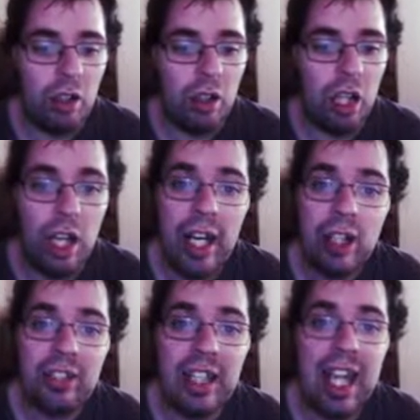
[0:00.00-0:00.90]
Alright,
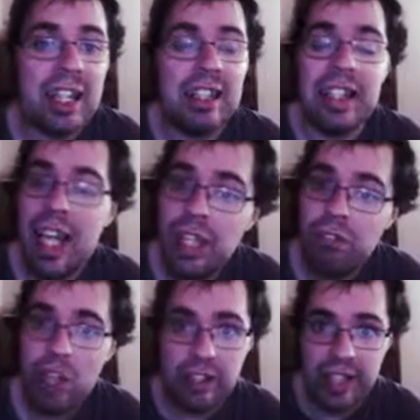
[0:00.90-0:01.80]
looks like that is the end
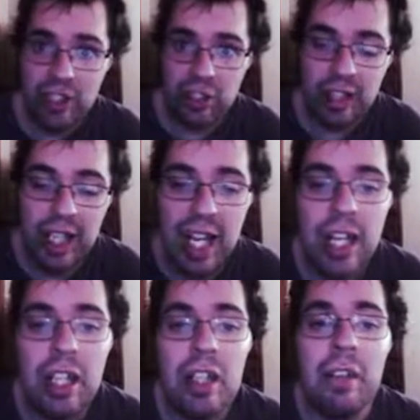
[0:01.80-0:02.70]
for our session today.
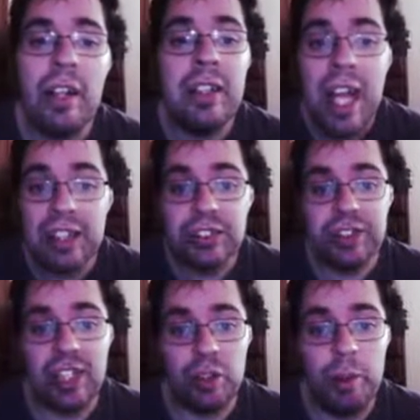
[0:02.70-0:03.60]
The next
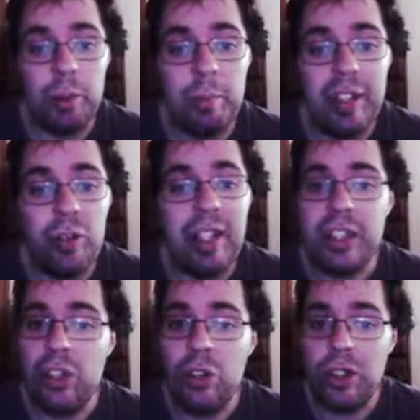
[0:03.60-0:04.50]
session we will be doing is
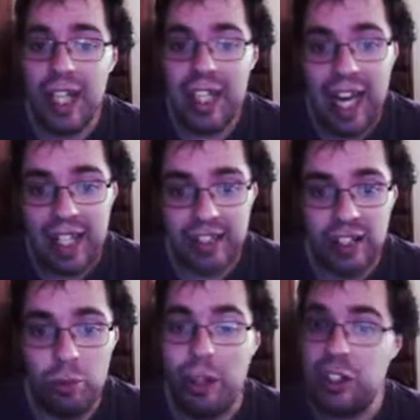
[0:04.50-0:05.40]
the nucleic
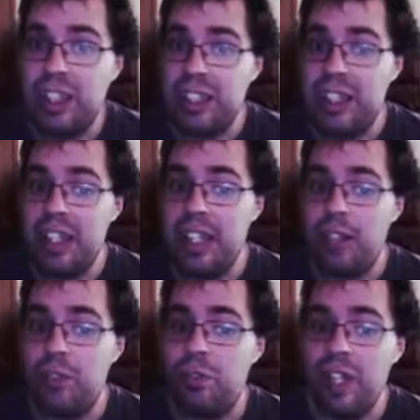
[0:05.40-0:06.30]
acid, which is the
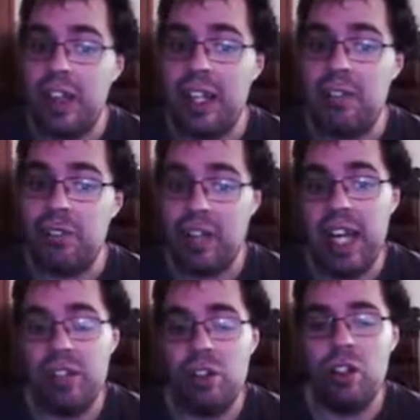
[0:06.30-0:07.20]
fourth and
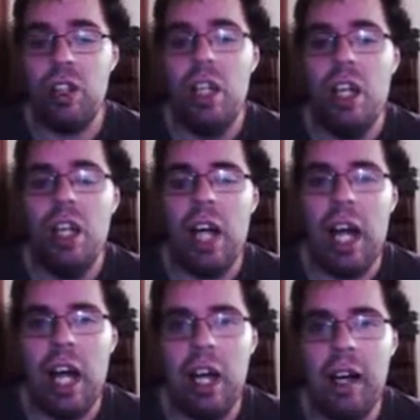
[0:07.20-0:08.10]
final
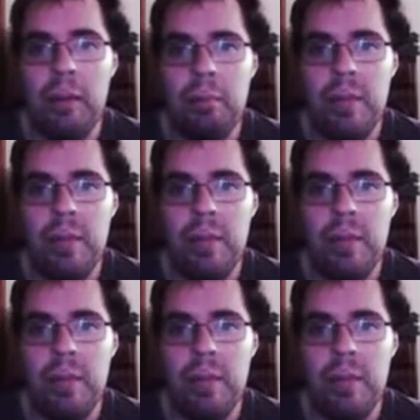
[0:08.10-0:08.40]
macromolecule.